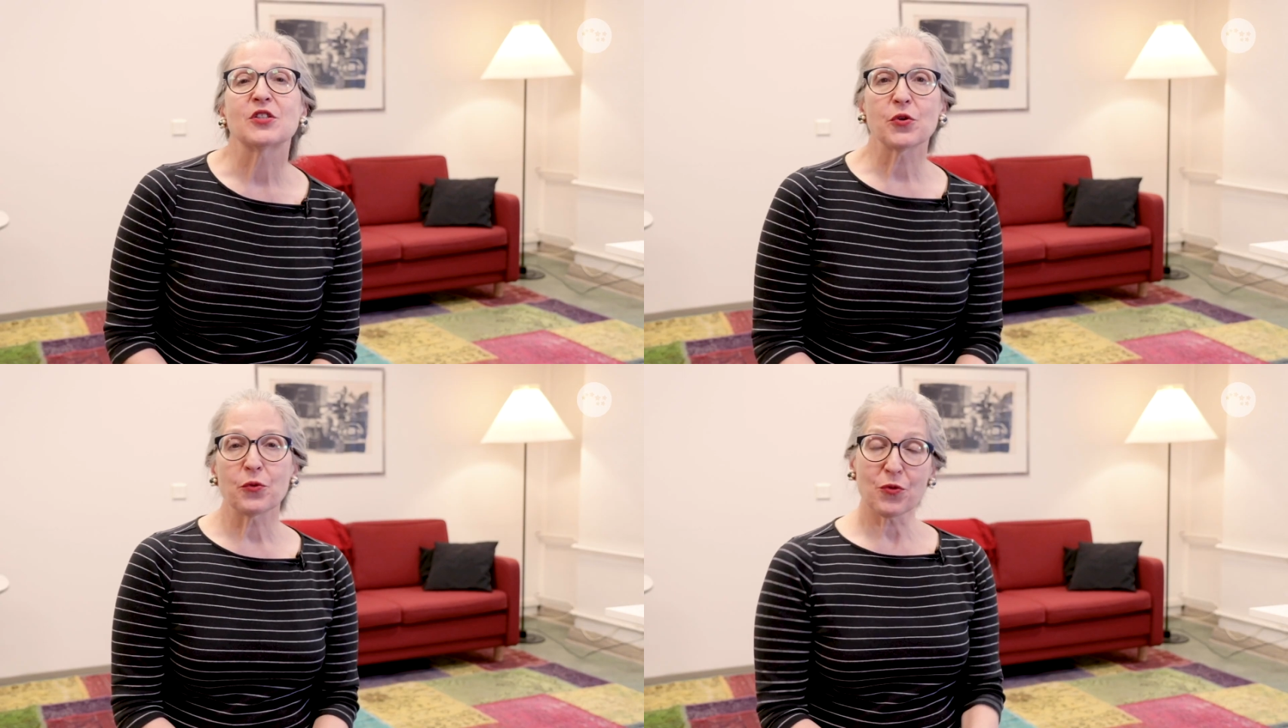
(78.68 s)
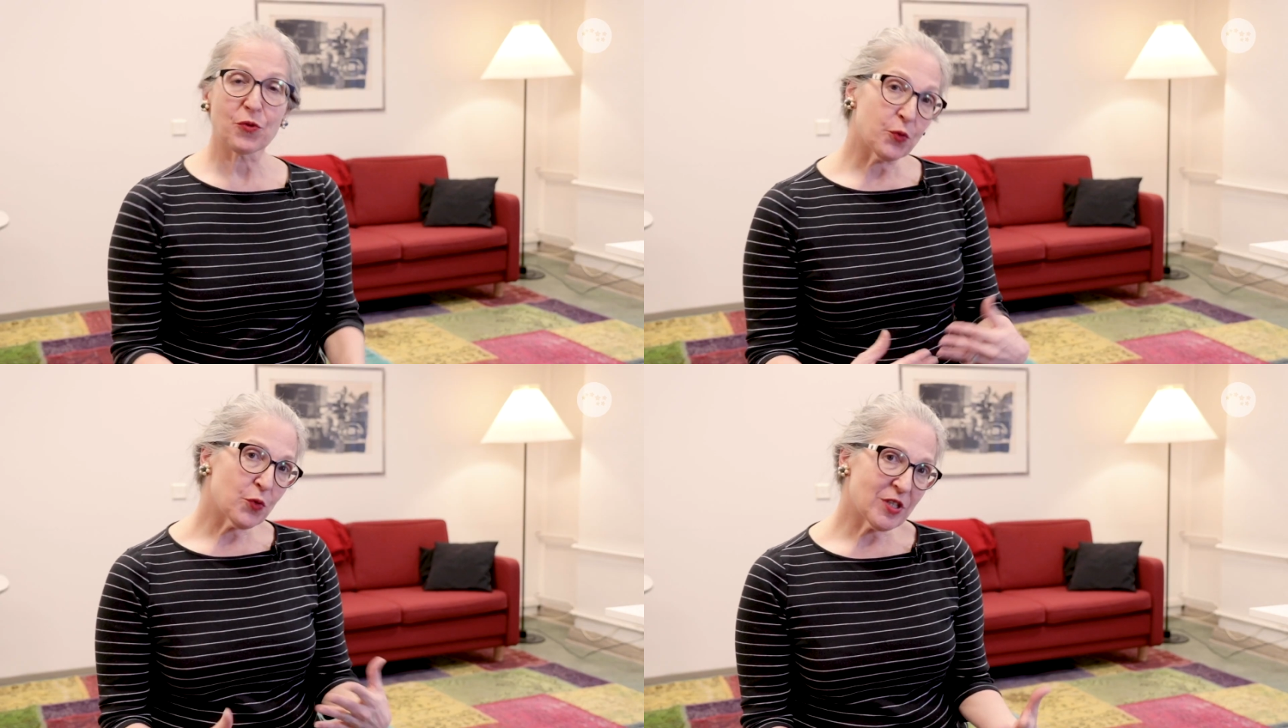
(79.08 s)
So
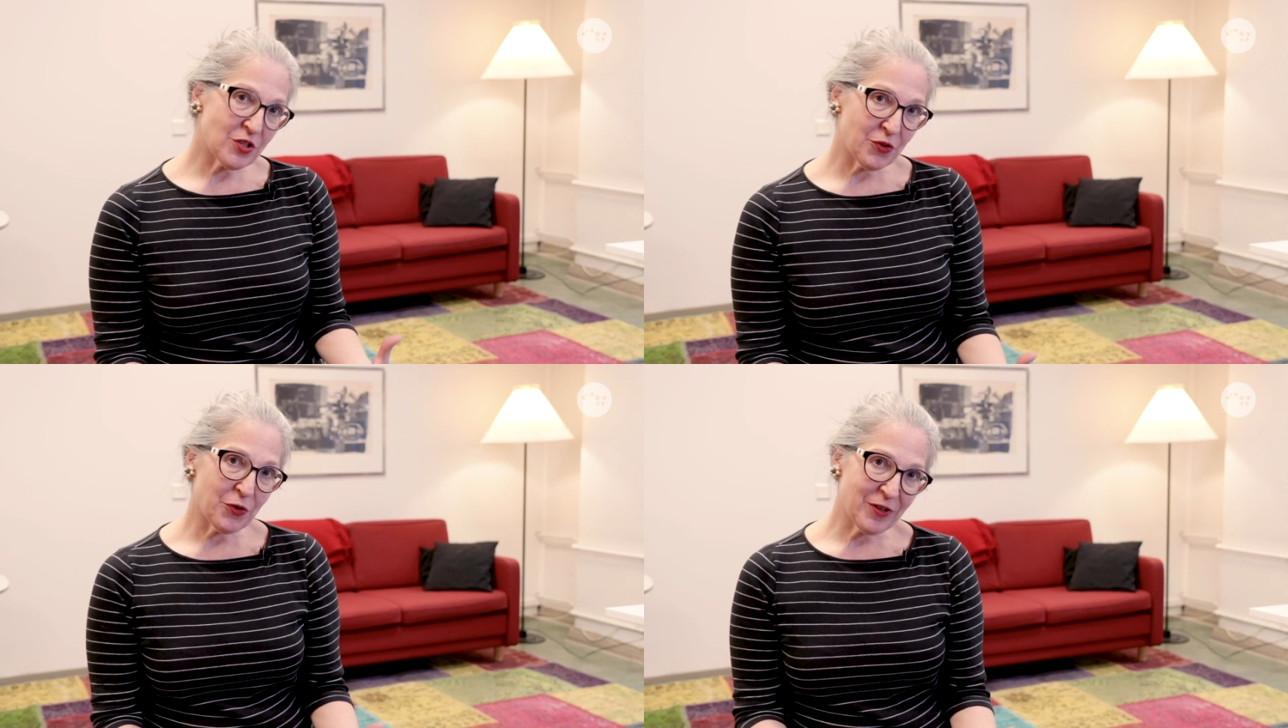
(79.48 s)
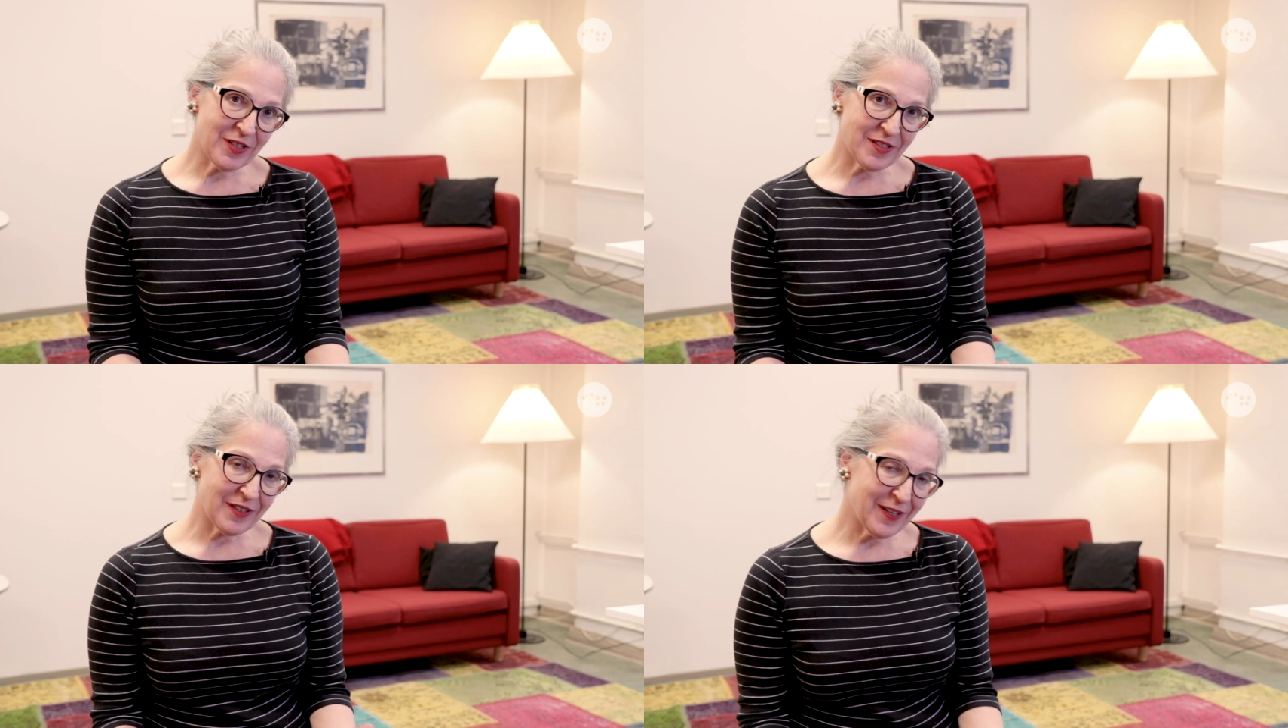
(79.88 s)
through the
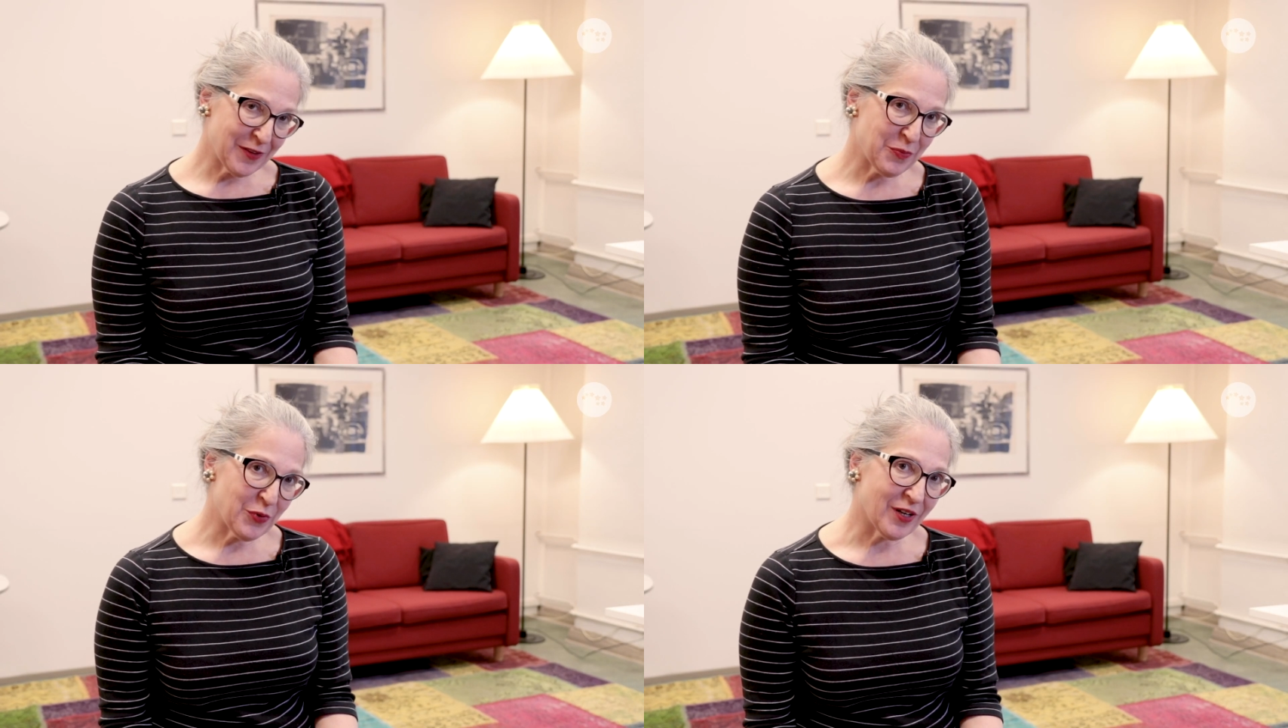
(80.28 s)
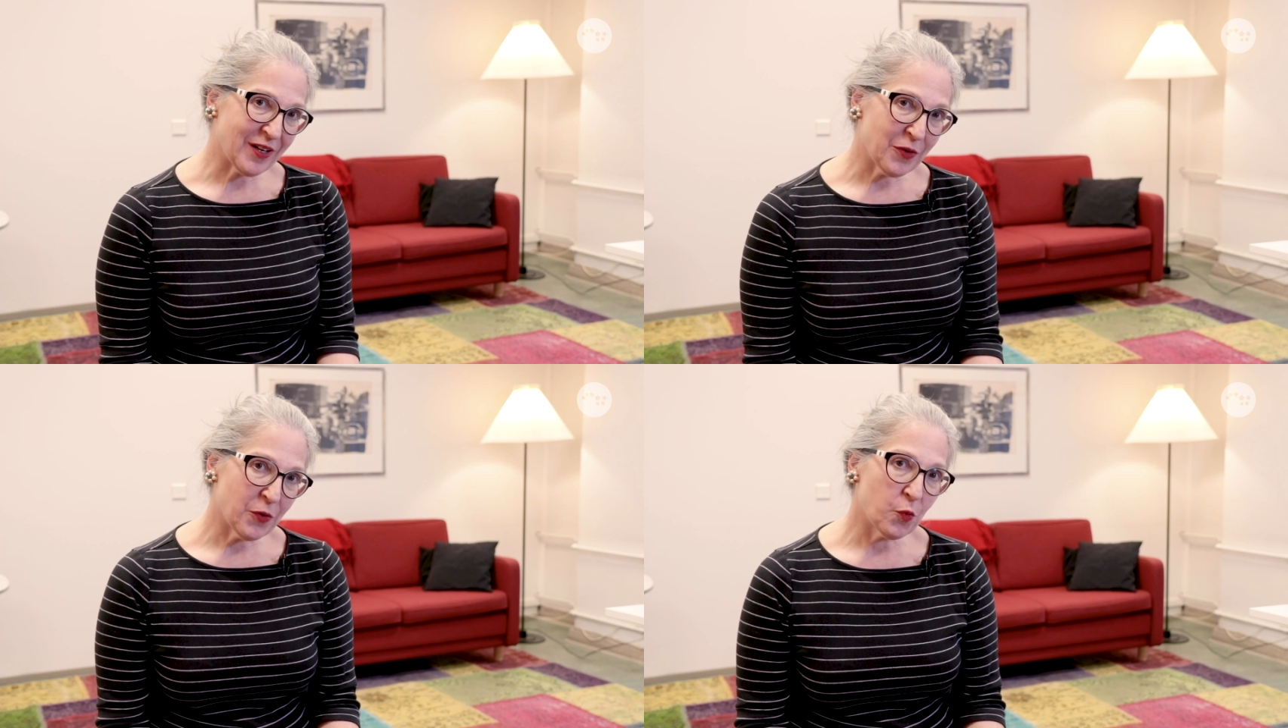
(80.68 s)
stories in the book,